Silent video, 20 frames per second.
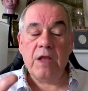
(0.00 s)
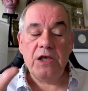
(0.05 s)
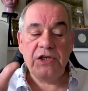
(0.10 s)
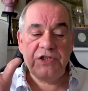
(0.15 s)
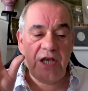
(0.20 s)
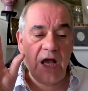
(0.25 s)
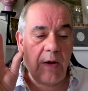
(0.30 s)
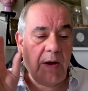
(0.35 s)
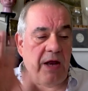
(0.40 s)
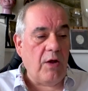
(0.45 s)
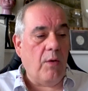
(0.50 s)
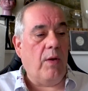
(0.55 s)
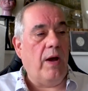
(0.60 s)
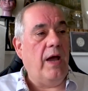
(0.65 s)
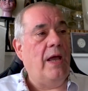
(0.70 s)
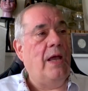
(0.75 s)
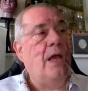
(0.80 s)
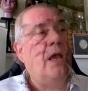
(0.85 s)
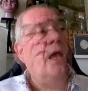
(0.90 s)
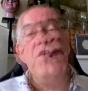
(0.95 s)
So
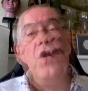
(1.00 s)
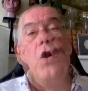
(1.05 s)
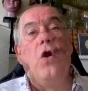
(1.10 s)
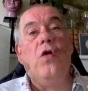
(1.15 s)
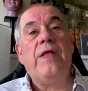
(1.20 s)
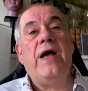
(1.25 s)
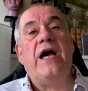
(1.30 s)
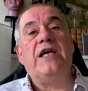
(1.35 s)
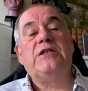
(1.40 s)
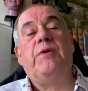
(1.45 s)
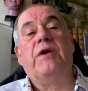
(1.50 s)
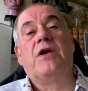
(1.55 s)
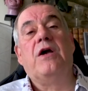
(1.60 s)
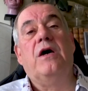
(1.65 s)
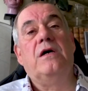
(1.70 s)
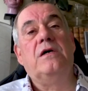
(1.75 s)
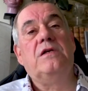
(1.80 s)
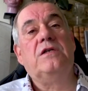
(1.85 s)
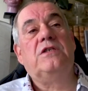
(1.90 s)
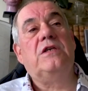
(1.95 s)
anyway, all that's
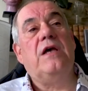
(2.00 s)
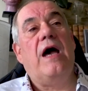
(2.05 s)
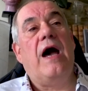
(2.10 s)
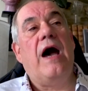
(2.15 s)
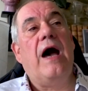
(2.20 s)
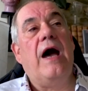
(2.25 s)
because